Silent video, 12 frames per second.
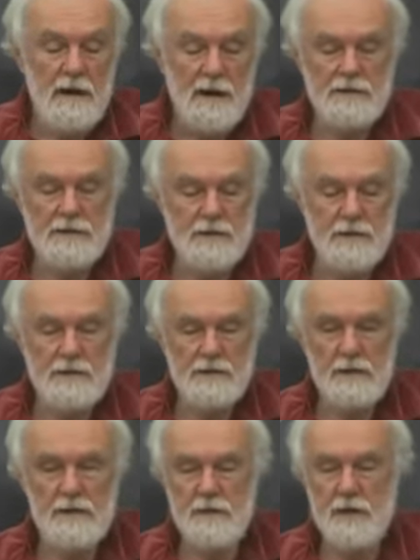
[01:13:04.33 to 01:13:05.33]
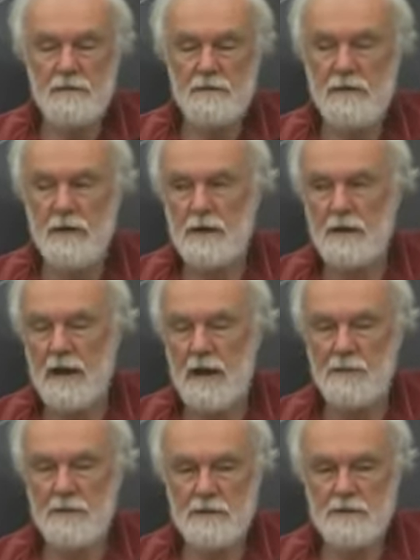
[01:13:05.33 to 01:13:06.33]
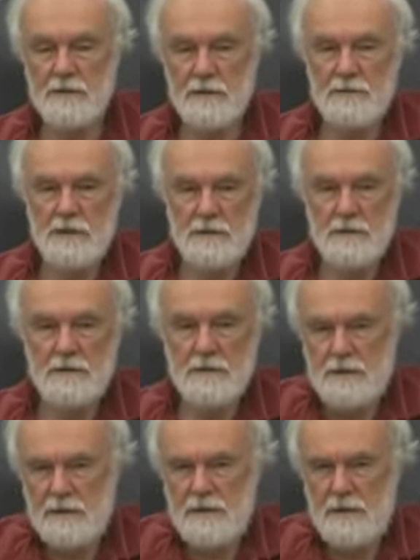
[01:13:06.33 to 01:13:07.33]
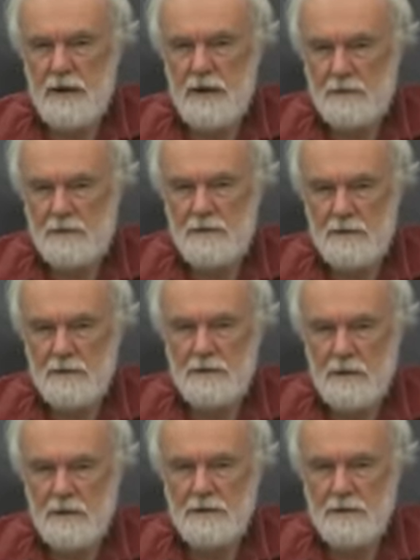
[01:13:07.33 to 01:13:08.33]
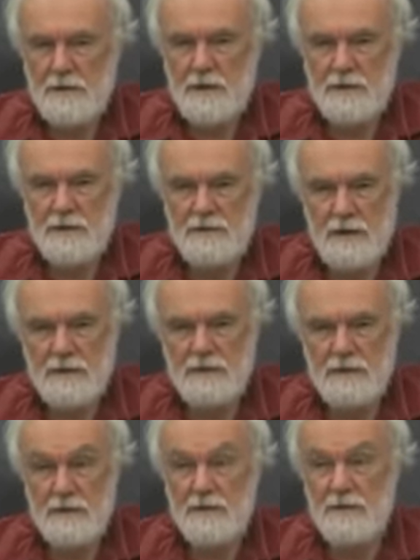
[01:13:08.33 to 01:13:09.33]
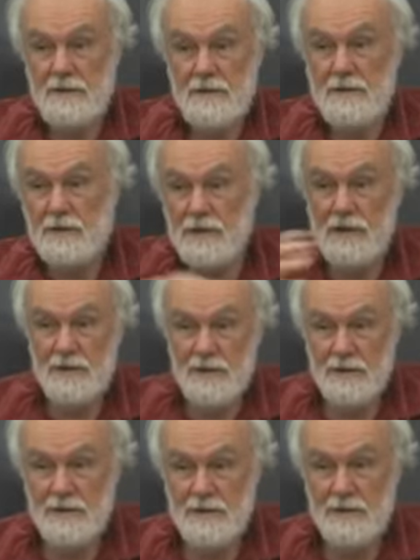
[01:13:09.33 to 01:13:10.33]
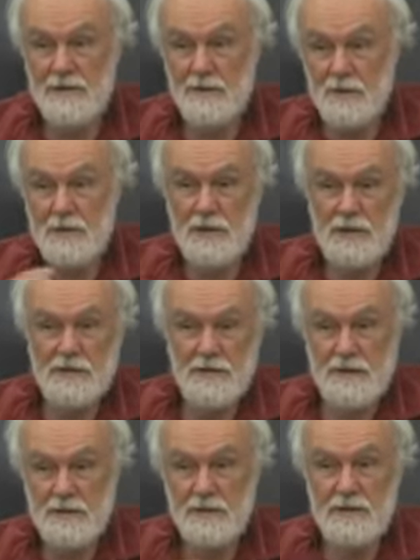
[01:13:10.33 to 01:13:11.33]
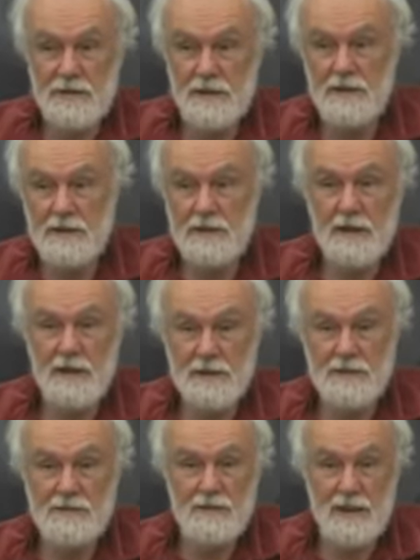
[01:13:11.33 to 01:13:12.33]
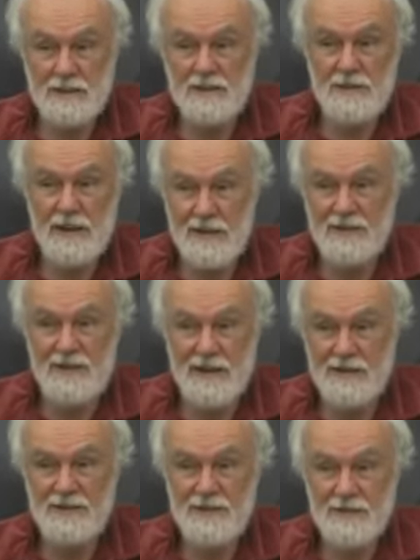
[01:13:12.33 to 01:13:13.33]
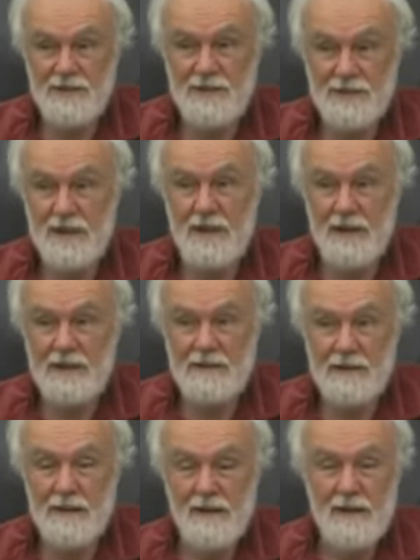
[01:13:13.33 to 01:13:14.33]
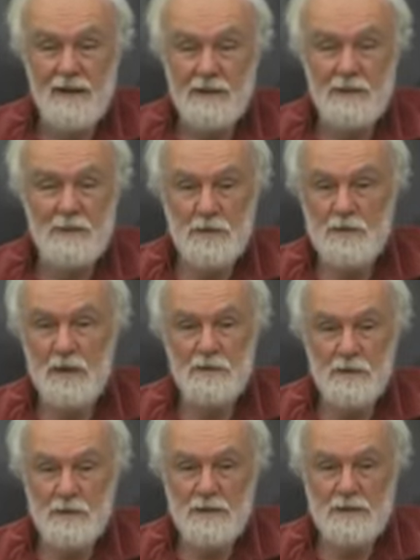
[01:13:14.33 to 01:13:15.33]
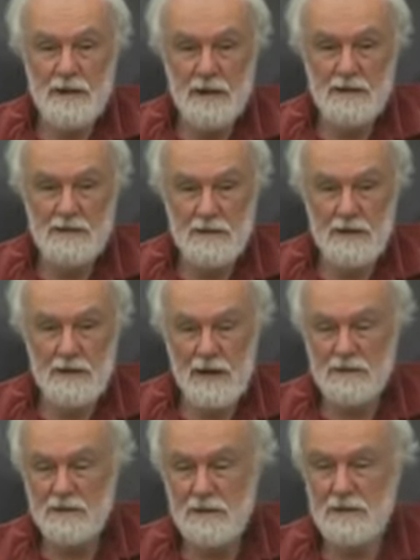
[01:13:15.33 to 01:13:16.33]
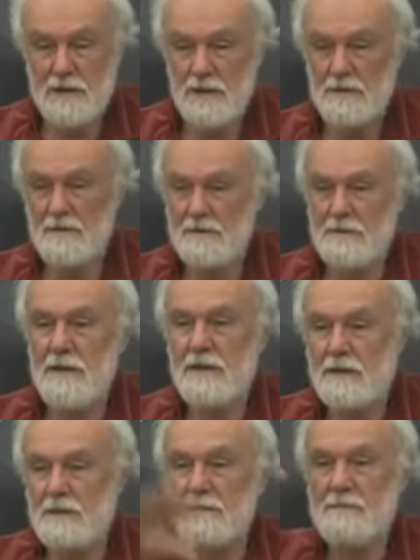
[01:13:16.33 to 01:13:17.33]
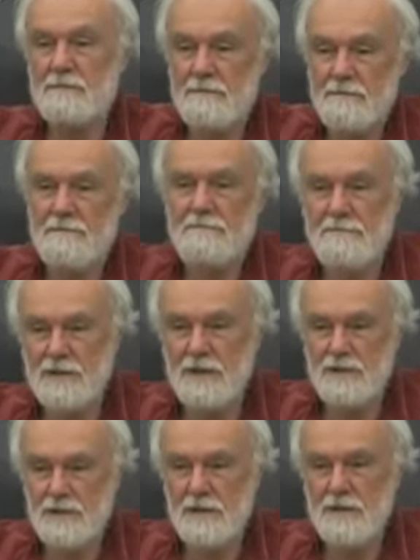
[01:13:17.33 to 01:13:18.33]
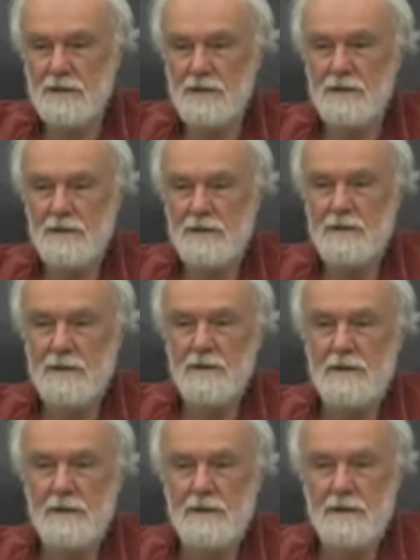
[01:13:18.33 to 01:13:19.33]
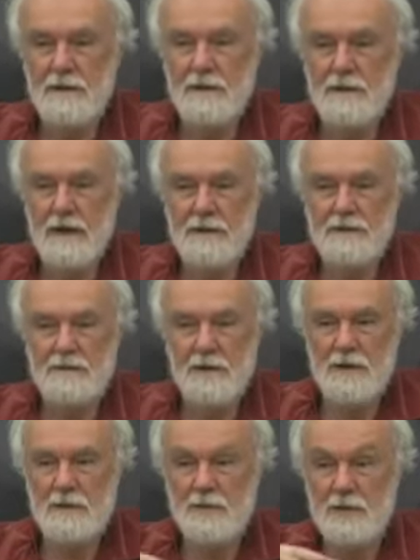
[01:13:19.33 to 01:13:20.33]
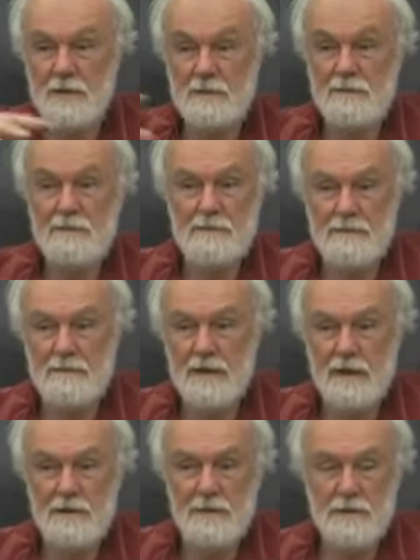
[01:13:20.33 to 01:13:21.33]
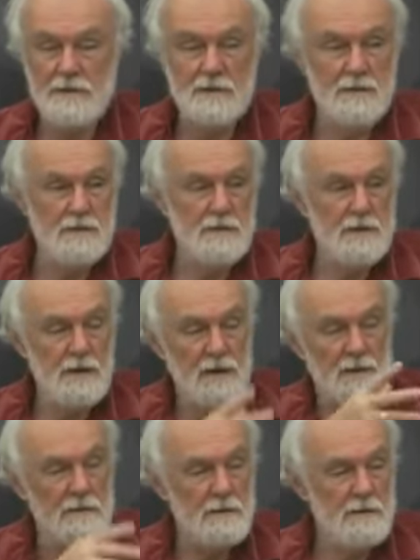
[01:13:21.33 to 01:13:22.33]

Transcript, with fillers: Actually, I think it's a little bit unfair to capital sometimes because I think the capital does engage in rational, you know, internally within corporations, they do indeed engage in rational calculation of this kind. The big problem is that it's not actually then taken socially. And that's one of the big kind of questions. Yeah.